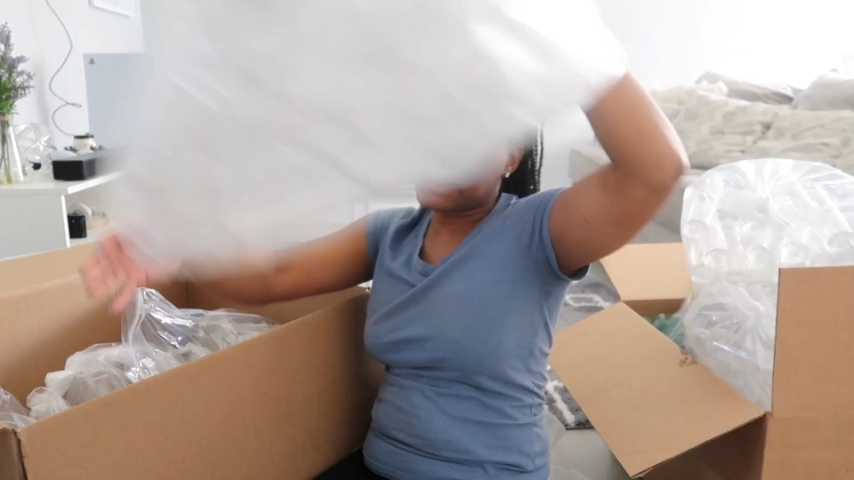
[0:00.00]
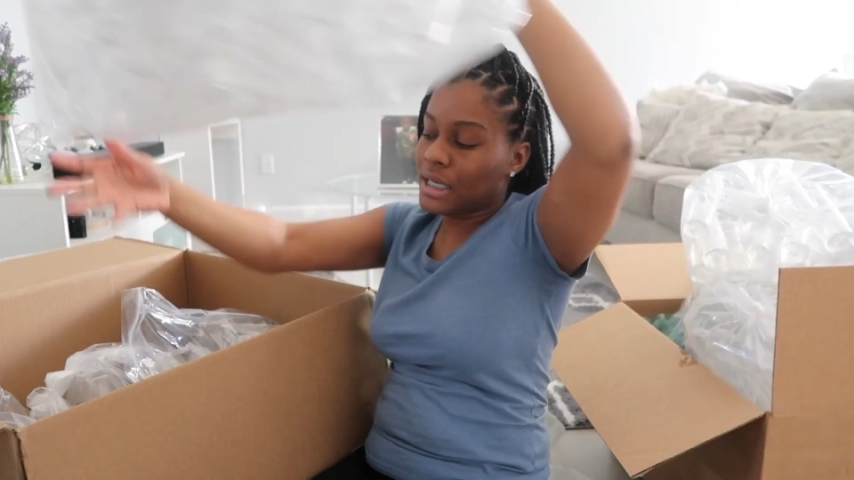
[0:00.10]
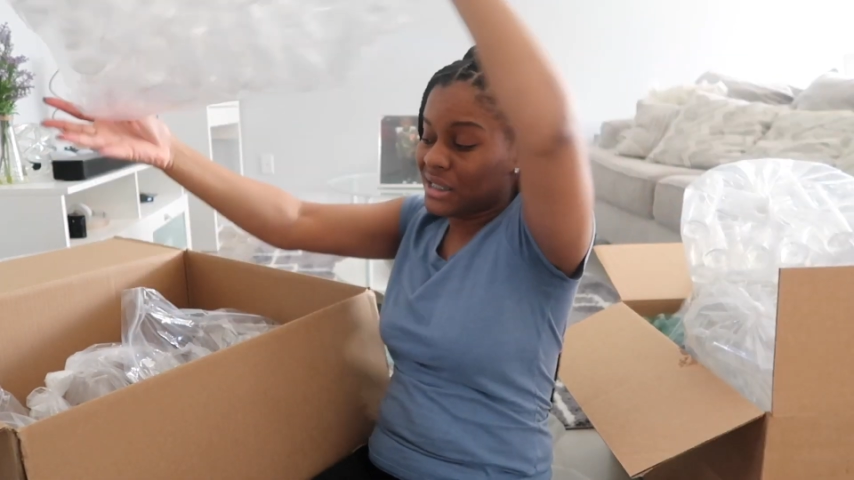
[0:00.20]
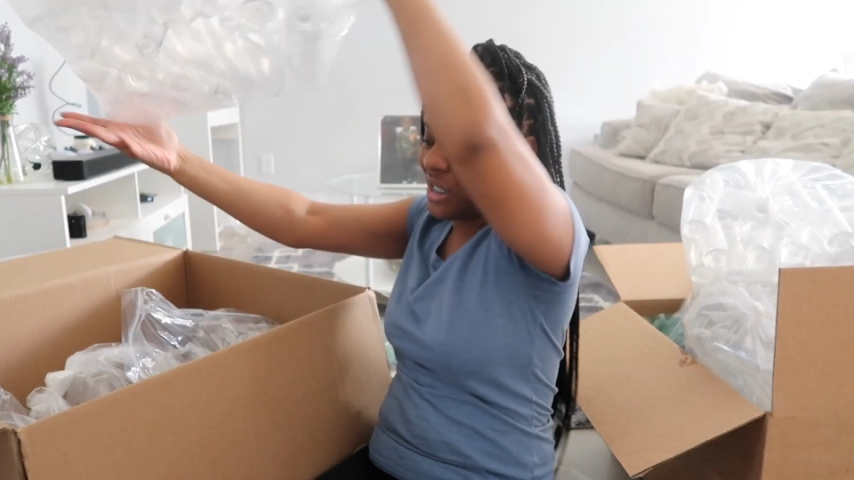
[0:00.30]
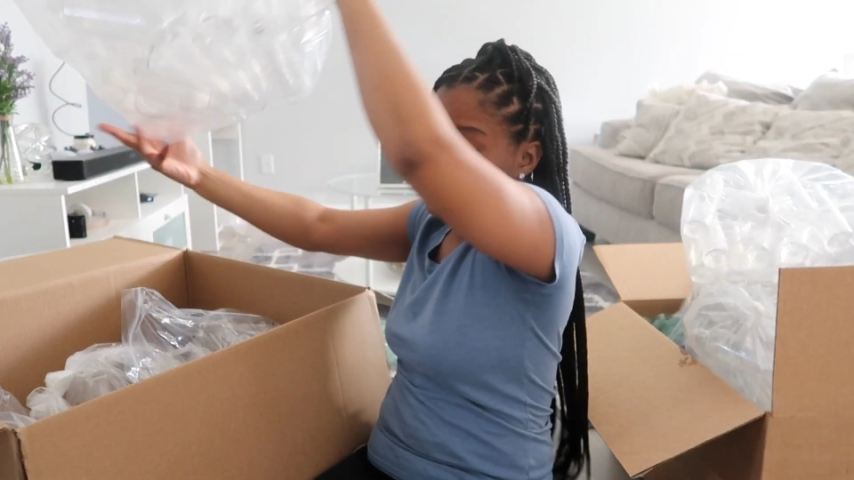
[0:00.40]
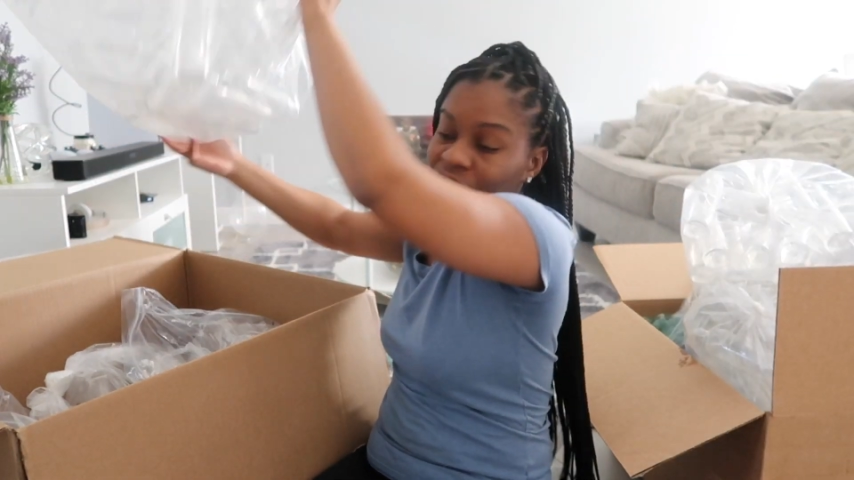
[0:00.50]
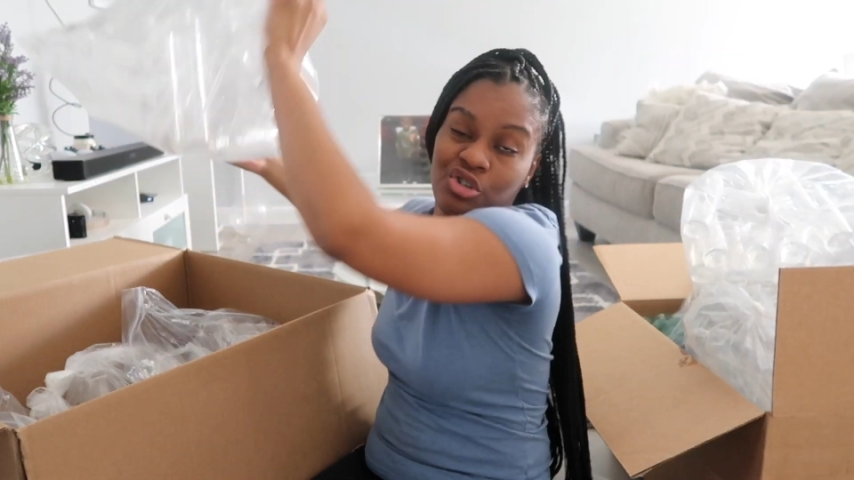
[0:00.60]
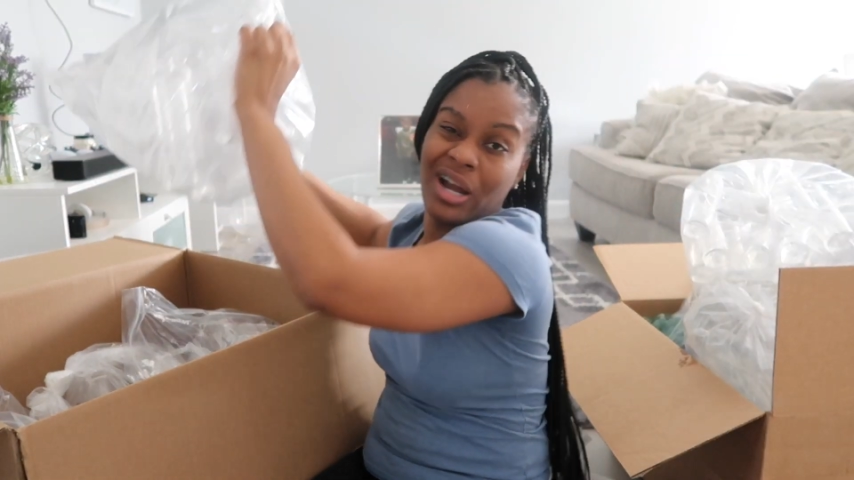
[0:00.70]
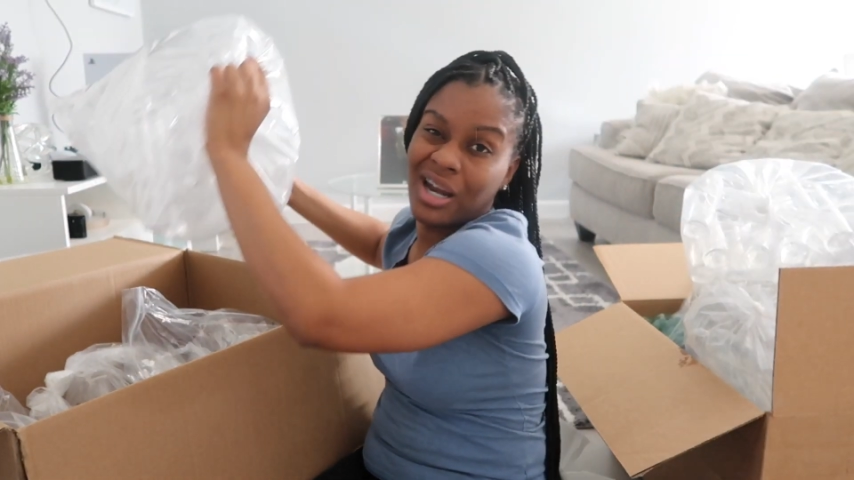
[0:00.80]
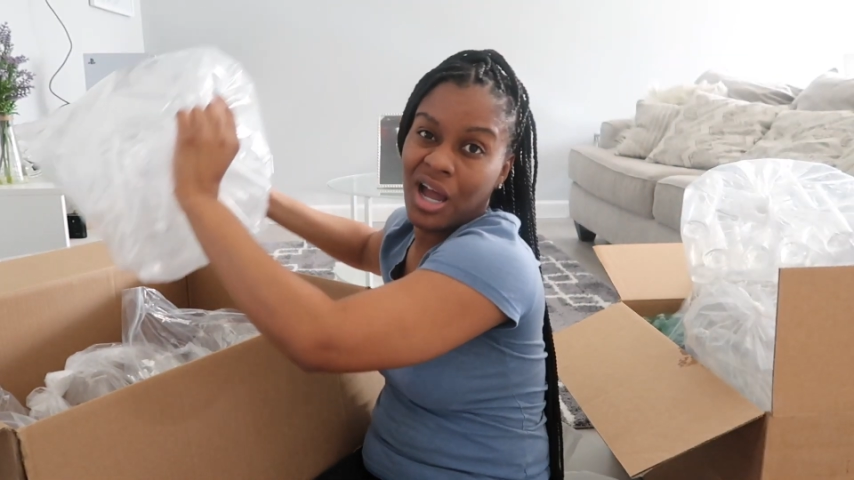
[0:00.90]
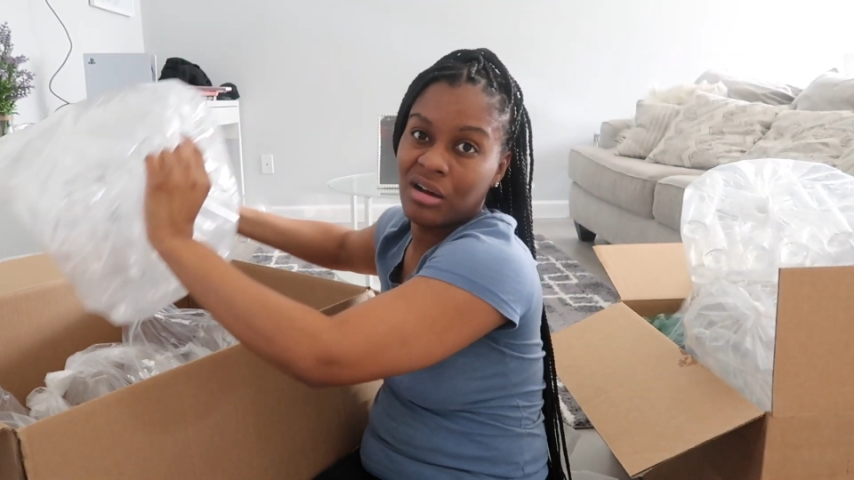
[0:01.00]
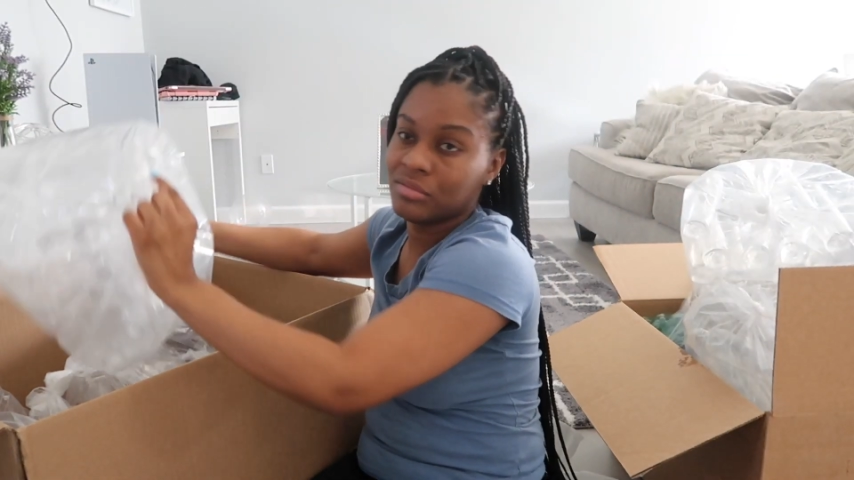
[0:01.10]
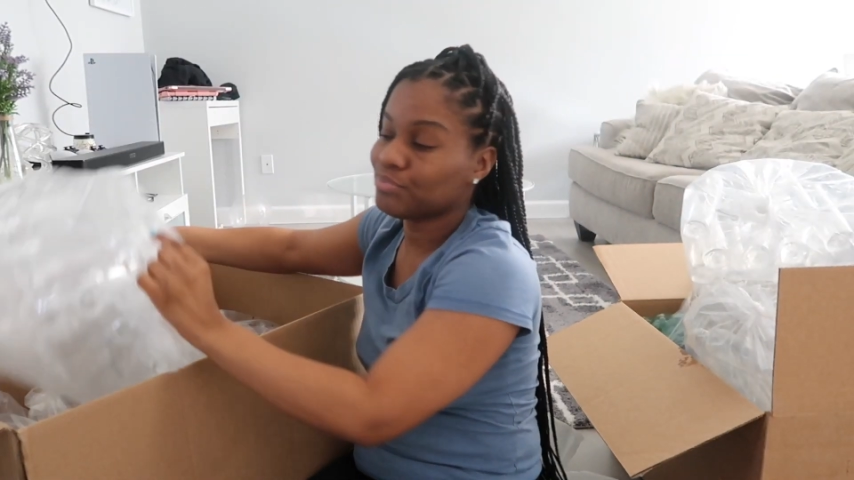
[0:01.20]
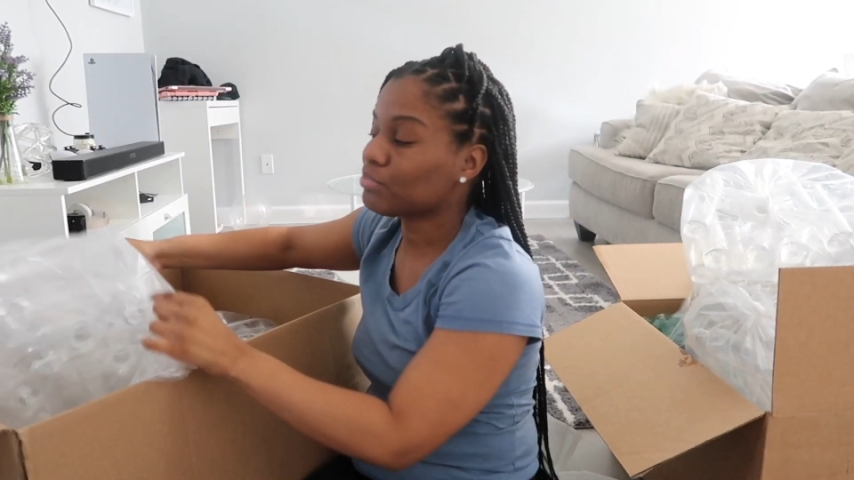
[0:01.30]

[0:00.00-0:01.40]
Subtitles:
I guess that's to try it out.